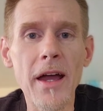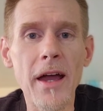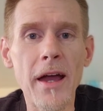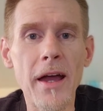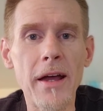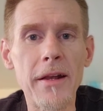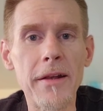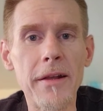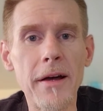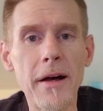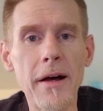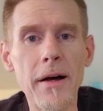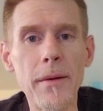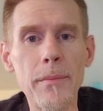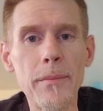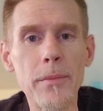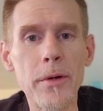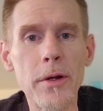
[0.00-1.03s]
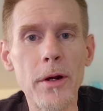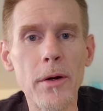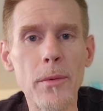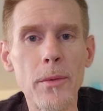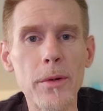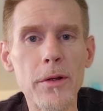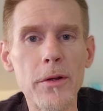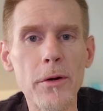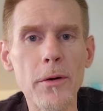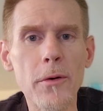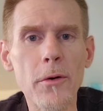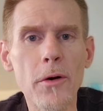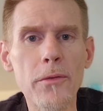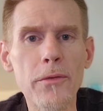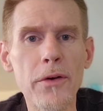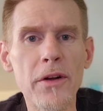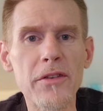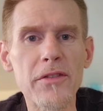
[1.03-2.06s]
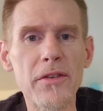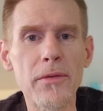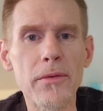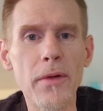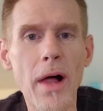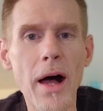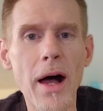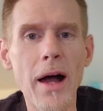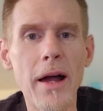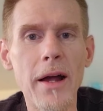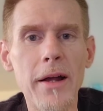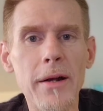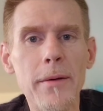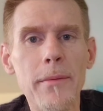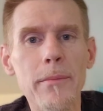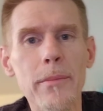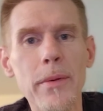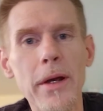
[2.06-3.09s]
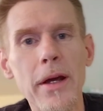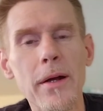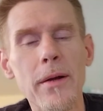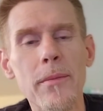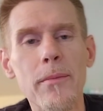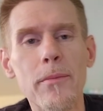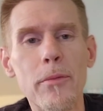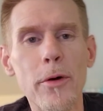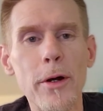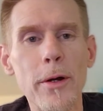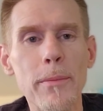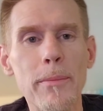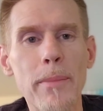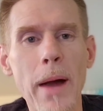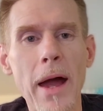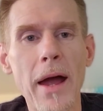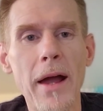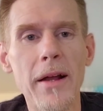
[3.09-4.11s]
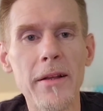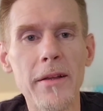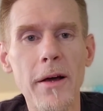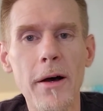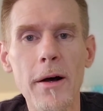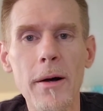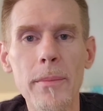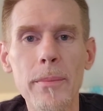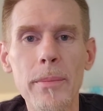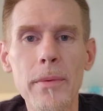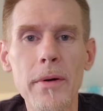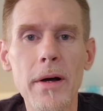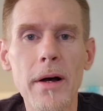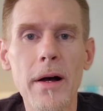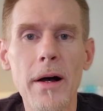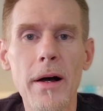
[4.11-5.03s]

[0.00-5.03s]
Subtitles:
And, with their offensive line being pretty banged up,